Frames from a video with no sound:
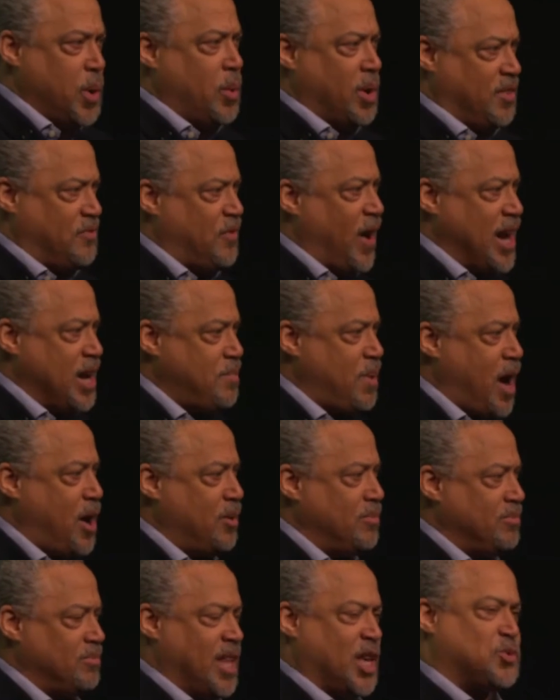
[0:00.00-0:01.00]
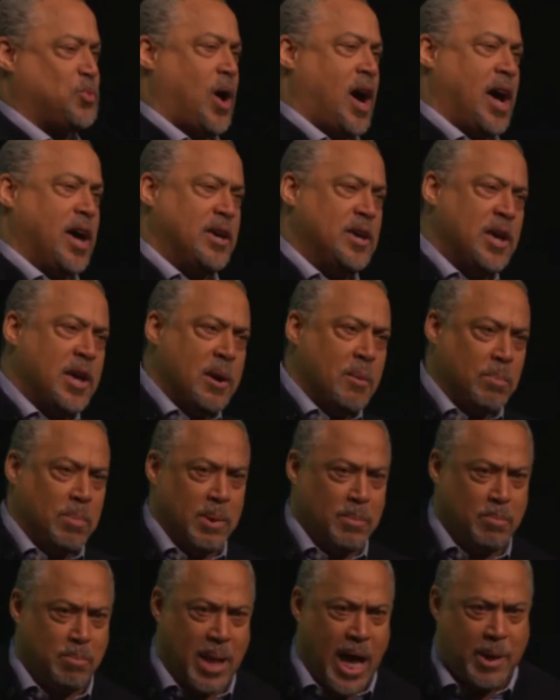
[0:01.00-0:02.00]
want to fight about. That's why
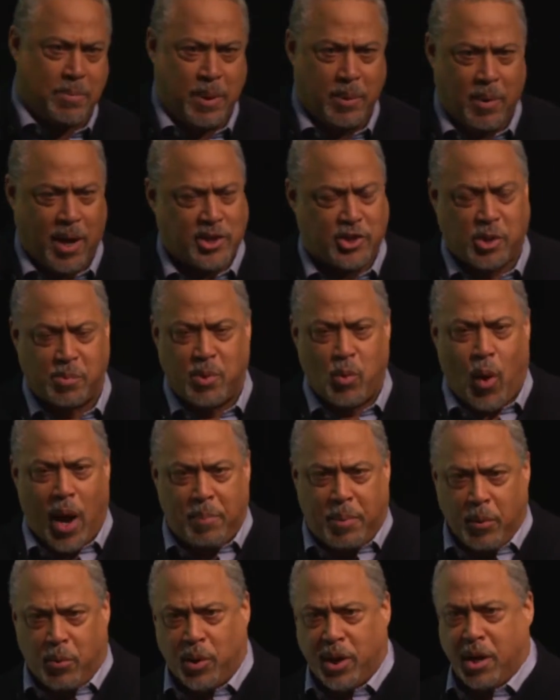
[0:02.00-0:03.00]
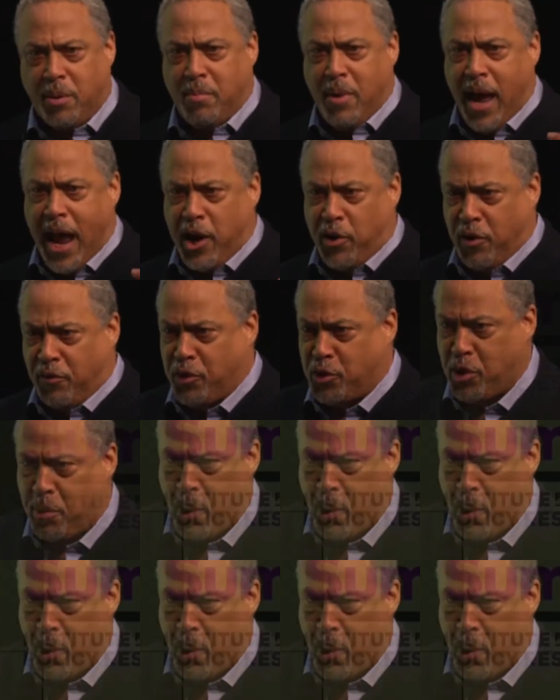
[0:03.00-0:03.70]
black people, uh, excuse me, white people get angry if you talk